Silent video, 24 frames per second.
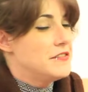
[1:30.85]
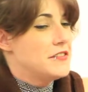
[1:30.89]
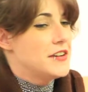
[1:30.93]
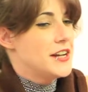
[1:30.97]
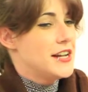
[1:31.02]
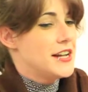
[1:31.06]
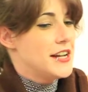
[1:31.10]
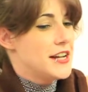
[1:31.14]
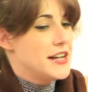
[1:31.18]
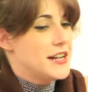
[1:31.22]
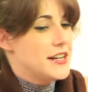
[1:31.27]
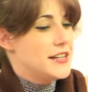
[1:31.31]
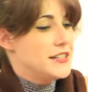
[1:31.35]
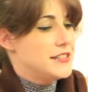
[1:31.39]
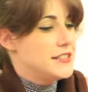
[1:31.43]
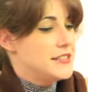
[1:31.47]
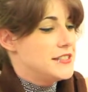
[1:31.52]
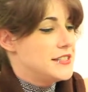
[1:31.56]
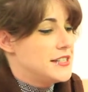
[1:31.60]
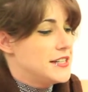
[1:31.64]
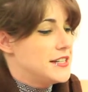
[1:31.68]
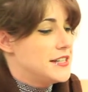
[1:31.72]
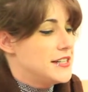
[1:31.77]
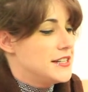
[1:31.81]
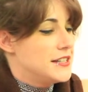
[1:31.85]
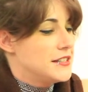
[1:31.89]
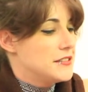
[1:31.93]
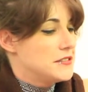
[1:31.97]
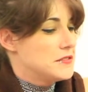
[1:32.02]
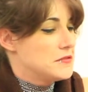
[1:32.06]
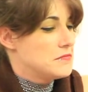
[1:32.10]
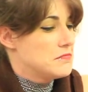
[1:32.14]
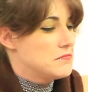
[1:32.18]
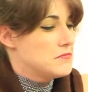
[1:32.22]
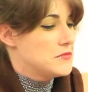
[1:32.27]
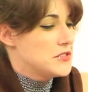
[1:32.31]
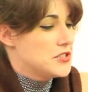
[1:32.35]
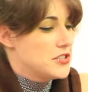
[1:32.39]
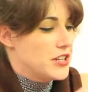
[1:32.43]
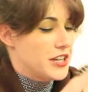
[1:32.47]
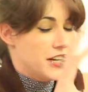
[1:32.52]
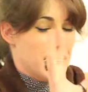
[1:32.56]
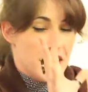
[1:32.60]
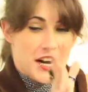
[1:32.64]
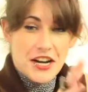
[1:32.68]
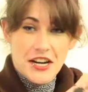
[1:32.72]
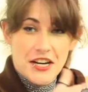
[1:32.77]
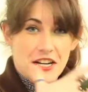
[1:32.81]
and it actually
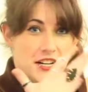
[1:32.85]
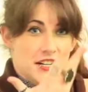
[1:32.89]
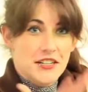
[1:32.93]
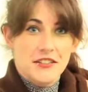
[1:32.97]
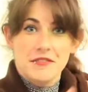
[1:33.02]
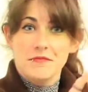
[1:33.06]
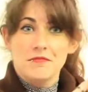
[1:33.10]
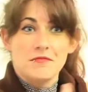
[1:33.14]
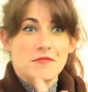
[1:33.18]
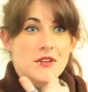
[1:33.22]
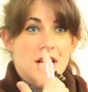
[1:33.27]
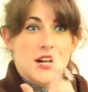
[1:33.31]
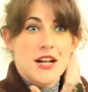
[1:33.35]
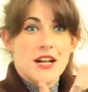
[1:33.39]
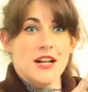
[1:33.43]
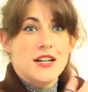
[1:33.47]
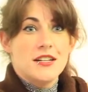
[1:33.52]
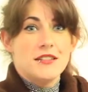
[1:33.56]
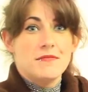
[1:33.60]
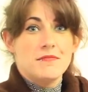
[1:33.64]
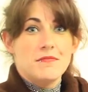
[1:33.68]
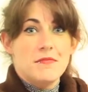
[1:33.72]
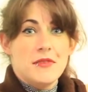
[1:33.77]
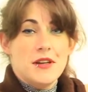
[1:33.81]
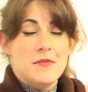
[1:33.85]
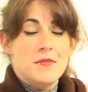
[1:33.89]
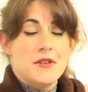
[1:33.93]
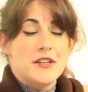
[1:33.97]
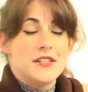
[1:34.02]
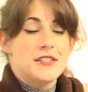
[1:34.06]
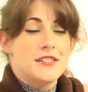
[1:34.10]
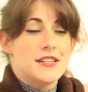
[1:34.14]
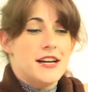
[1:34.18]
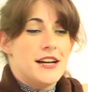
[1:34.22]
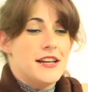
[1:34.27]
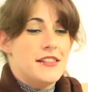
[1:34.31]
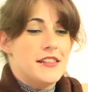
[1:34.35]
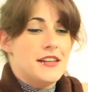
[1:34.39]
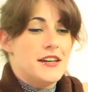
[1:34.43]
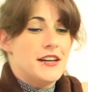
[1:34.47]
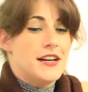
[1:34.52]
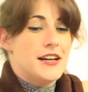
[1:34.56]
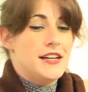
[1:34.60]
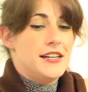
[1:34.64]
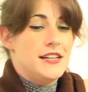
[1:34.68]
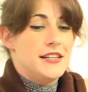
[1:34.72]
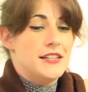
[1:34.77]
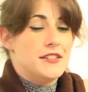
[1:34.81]
kind of made me decide that
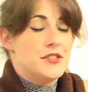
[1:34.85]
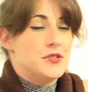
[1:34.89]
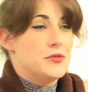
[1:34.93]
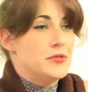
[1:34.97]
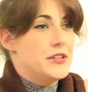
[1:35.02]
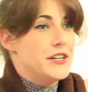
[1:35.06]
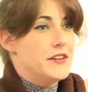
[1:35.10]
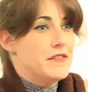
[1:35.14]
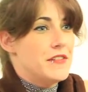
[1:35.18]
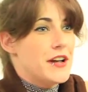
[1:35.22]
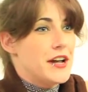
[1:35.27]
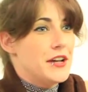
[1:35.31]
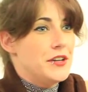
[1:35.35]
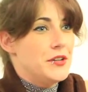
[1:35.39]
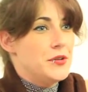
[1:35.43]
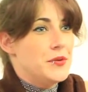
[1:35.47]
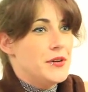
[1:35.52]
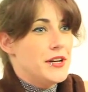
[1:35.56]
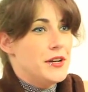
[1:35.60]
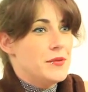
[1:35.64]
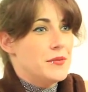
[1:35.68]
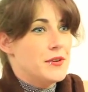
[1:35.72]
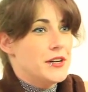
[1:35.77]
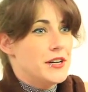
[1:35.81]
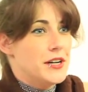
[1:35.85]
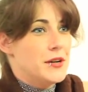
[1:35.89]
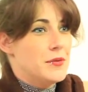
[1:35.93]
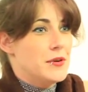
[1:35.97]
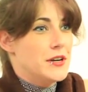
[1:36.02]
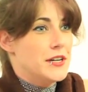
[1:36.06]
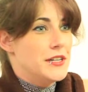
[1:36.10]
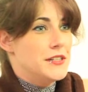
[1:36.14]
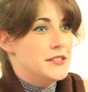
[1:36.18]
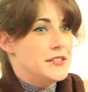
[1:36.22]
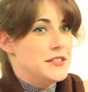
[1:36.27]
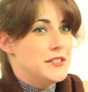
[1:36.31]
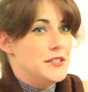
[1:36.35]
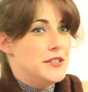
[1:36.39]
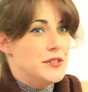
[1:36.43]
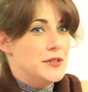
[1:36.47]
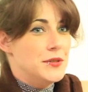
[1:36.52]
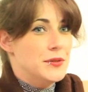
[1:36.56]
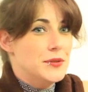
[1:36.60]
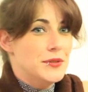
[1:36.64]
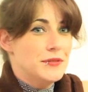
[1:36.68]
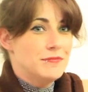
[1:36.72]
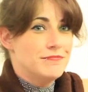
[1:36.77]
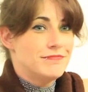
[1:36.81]
I needed to reevaluate what I wanted to do,